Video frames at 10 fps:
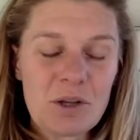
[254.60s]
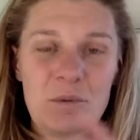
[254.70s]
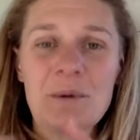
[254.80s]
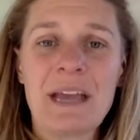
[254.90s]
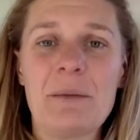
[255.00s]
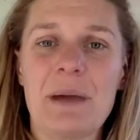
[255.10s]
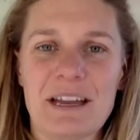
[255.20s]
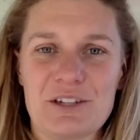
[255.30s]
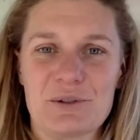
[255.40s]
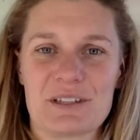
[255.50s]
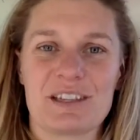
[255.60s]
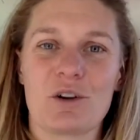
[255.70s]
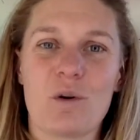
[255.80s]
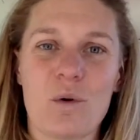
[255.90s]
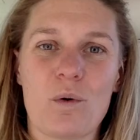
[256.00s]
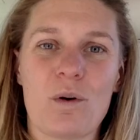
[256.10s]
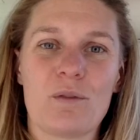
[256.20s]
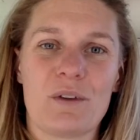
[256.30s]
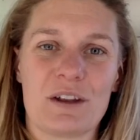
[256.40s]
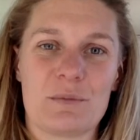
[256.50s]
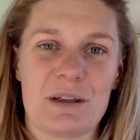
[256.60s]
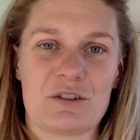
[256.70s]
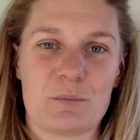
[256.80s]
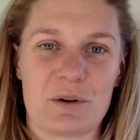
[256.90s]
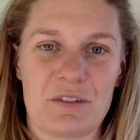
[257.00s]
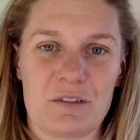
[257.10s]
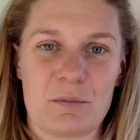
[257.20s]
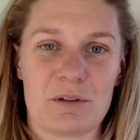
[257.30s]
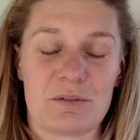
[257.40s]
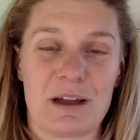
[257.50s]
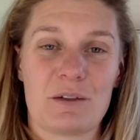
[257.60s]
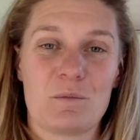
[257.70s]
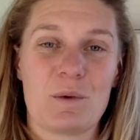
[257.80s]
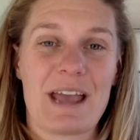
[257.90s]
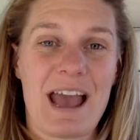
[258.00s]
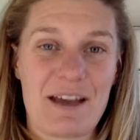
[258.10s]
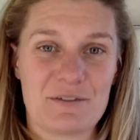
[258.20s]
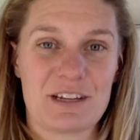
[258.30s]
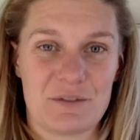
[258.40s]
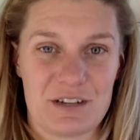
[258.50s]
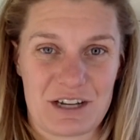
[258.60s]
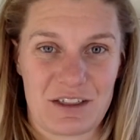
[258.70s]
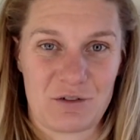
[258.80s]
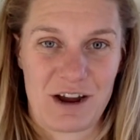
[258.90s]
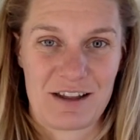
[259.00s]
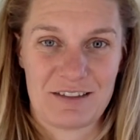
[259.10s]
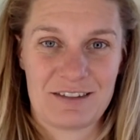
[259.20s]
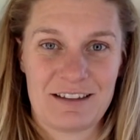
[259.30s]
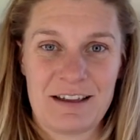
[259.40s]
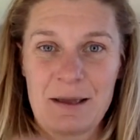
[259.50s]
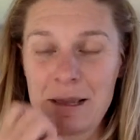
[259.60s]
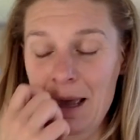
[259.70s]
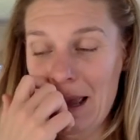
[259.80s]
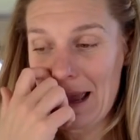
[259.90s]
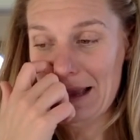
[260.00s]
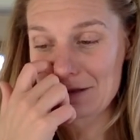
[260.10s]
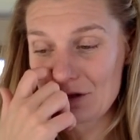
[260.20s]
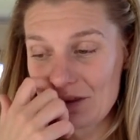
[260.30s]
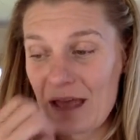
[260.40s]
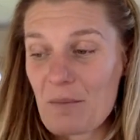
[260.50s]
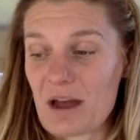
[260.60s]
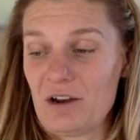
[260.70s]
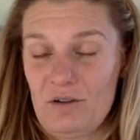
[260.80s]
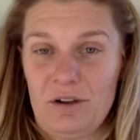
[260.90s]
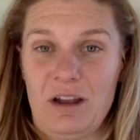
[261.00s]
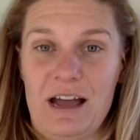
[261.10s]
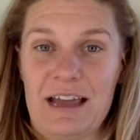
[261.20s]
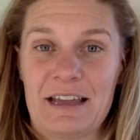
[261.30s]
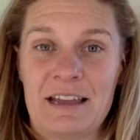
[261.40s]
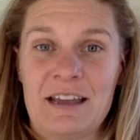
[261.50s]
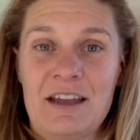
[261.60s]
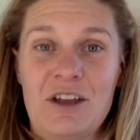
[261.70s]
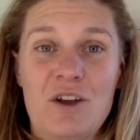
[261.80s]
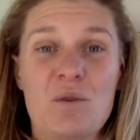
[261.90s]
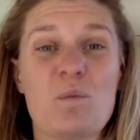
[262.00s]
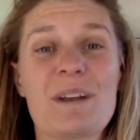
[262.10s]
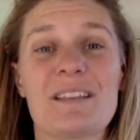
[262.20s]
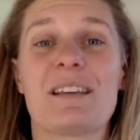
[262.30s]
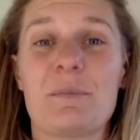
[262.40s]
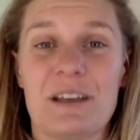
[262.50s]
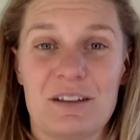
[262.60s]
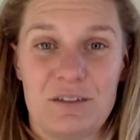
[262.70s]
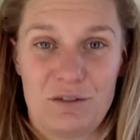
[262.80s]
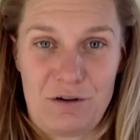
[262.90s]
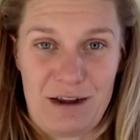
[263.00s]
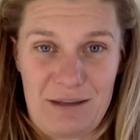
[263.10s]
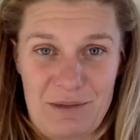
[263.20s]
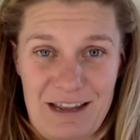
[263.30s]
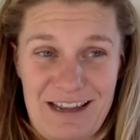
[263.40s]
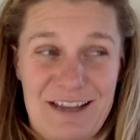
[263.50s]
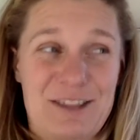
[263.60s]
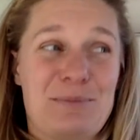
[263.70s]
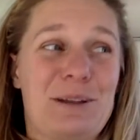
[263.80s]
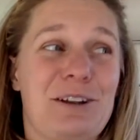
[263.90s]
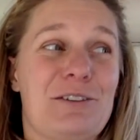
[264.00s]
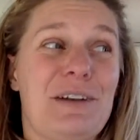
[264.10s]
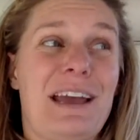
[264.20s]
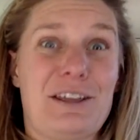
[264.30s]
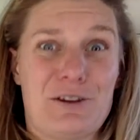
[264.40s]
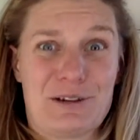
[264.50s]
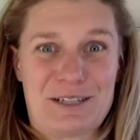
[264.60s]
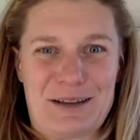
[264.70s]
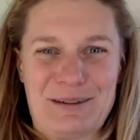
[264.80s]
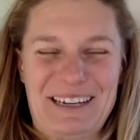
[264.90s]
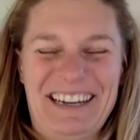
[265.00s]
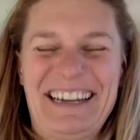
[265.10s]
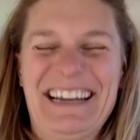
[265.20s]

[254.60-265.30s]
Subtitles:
what we came back to is the core fundamental principle around we have to give each other grace. And so that might look like when something is thrown at me in the middle of a yoga summit,